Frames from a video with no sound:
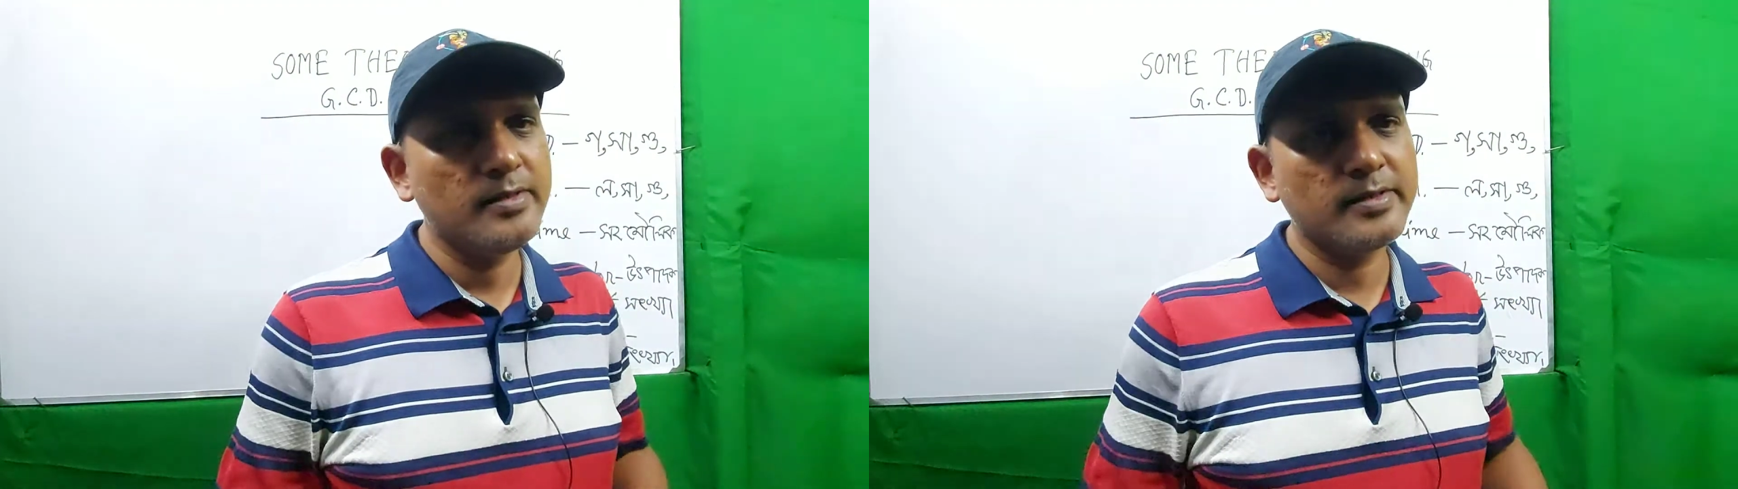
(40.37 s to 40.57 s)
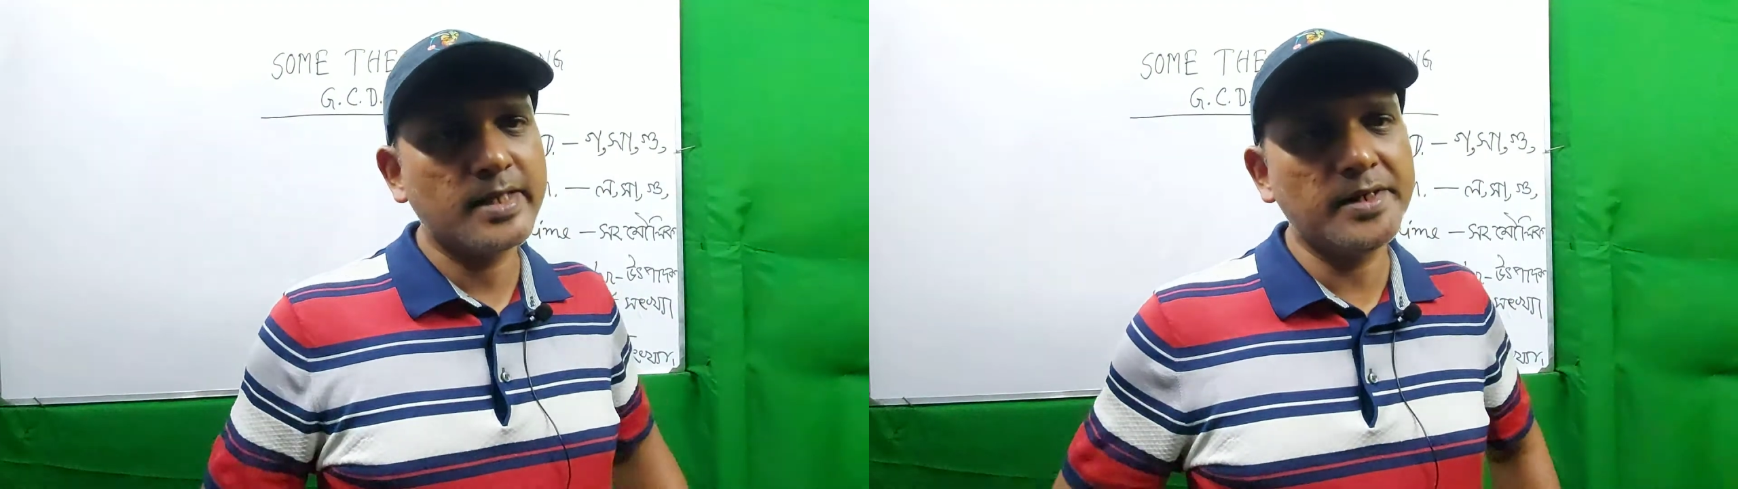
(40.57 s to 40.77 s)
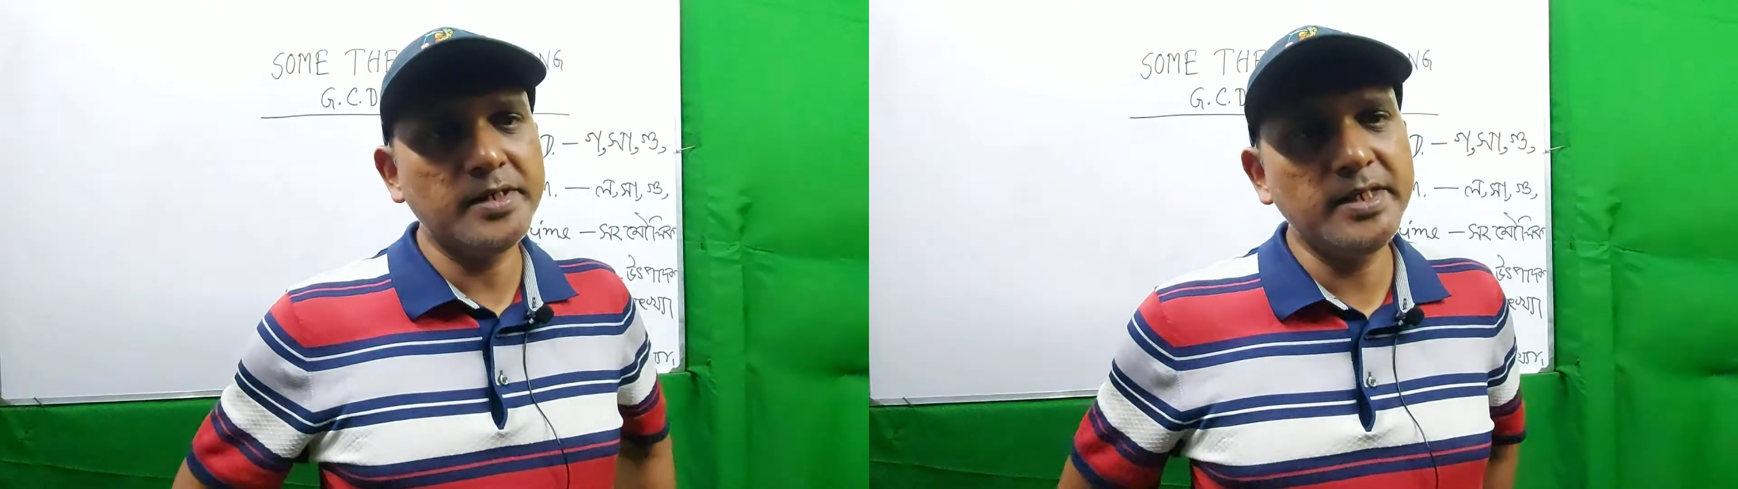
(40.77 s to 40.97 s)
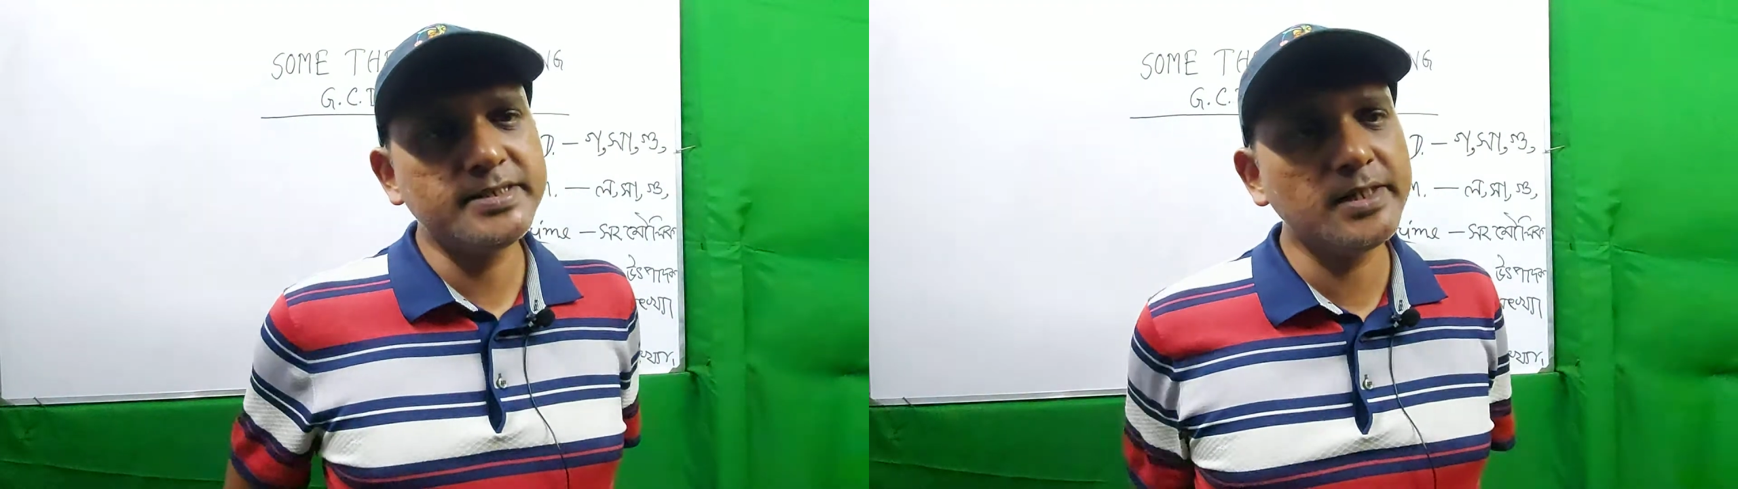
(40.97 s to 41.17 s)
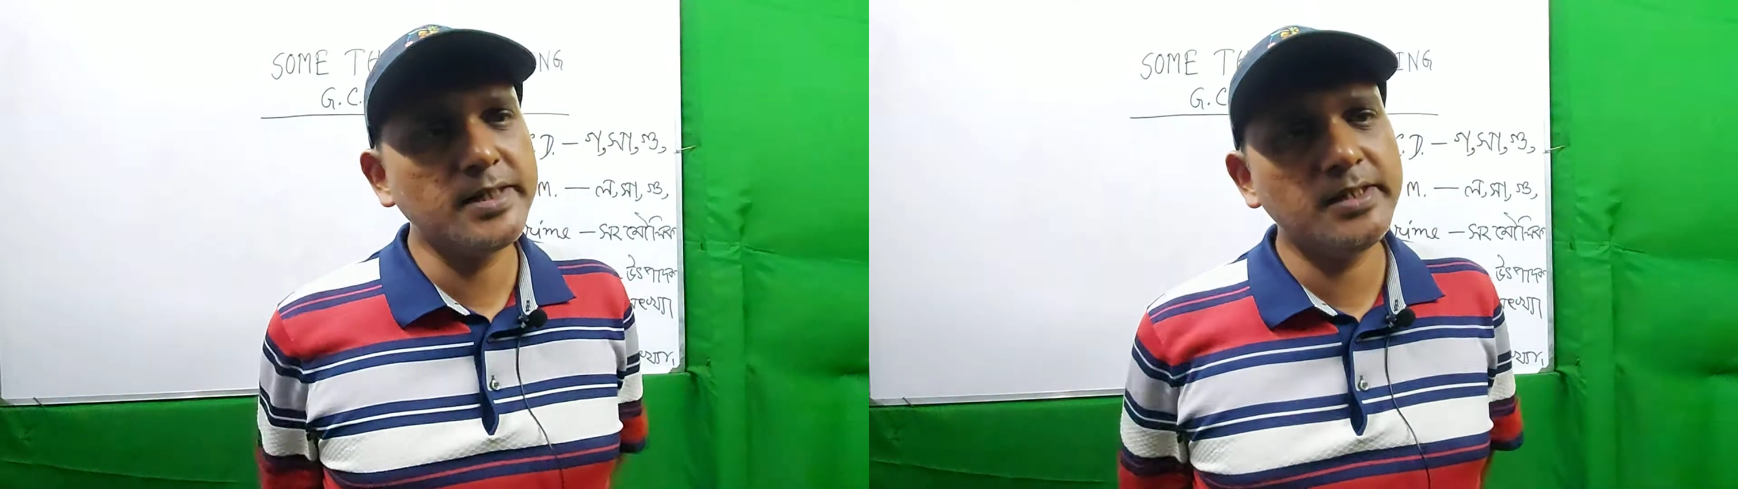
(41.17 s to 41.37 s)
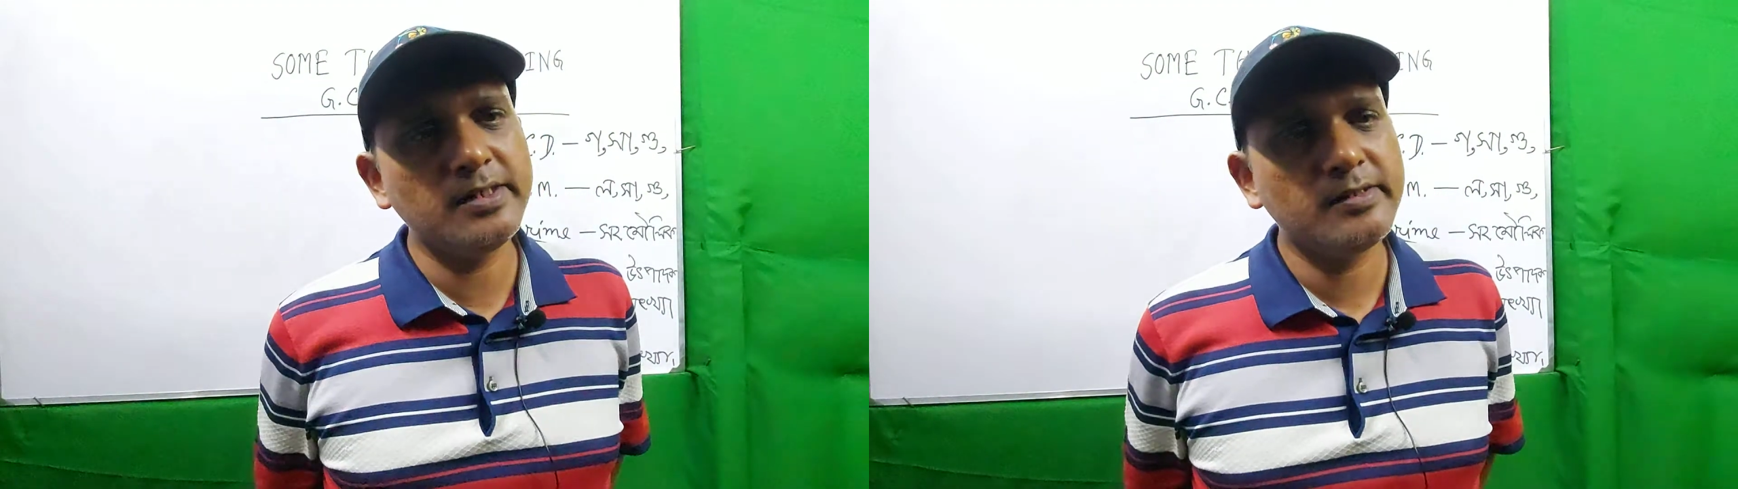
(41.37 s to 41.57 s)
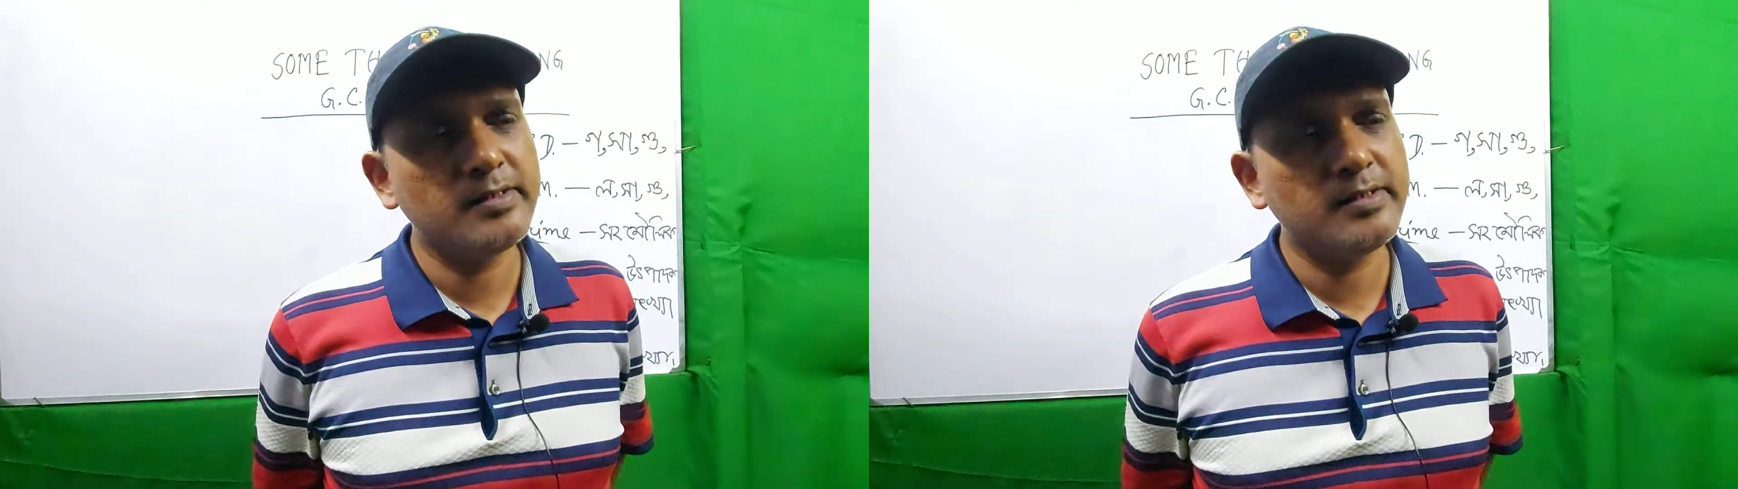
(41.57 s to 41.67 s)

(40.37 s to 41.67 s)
can easily